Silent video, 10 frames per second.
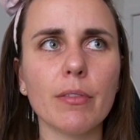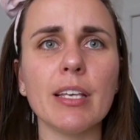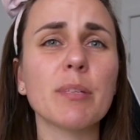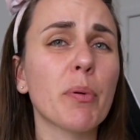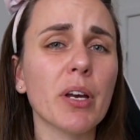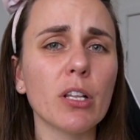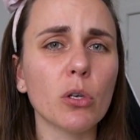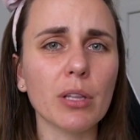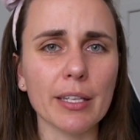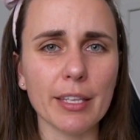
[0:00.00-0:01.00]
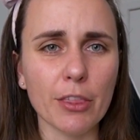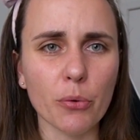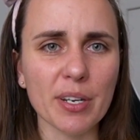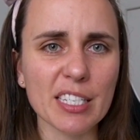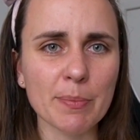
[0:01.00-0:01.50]
these are probably going to look like the
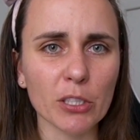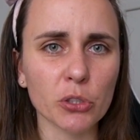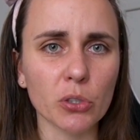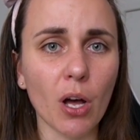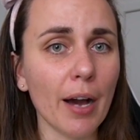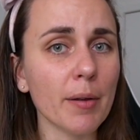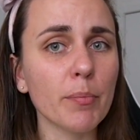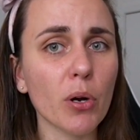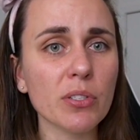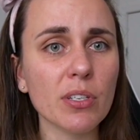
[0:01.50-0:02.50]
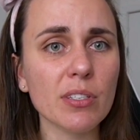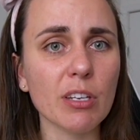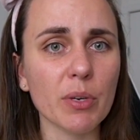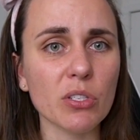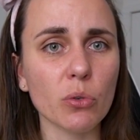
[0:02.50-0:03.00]
three special item boxes
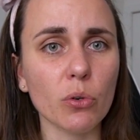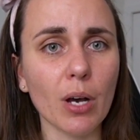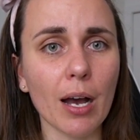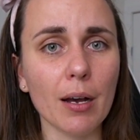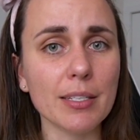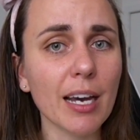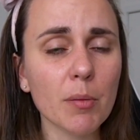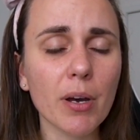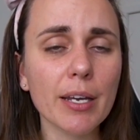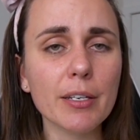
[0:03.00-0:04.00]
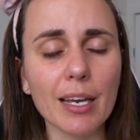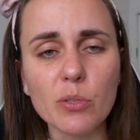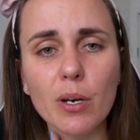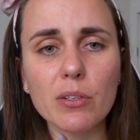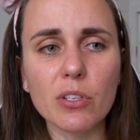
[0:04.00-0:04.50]
that we saw uh, data mined
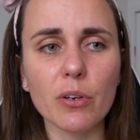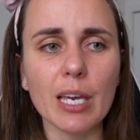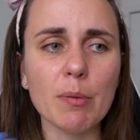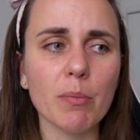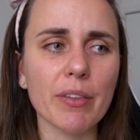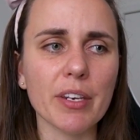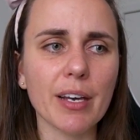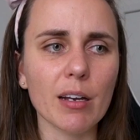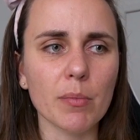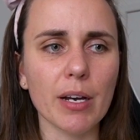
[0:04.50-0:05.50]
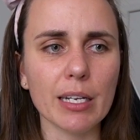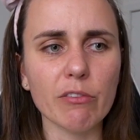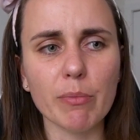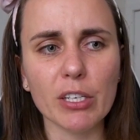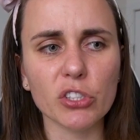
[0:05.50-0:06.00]
as well. So keep in mind that data mined
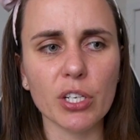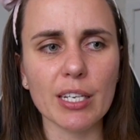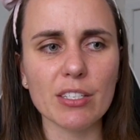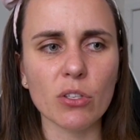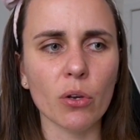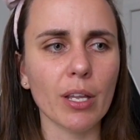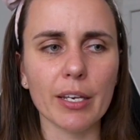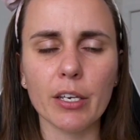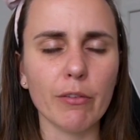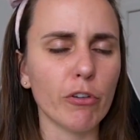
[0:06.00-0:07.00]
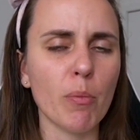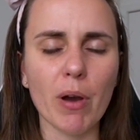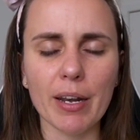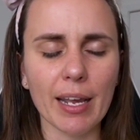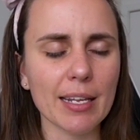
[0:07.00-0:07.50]
information is not like confirmed
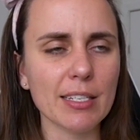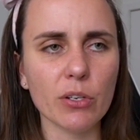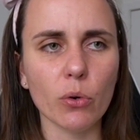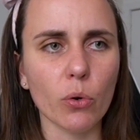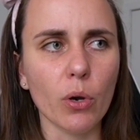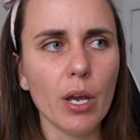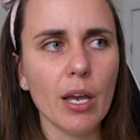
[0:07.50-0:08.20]
by Niantic or,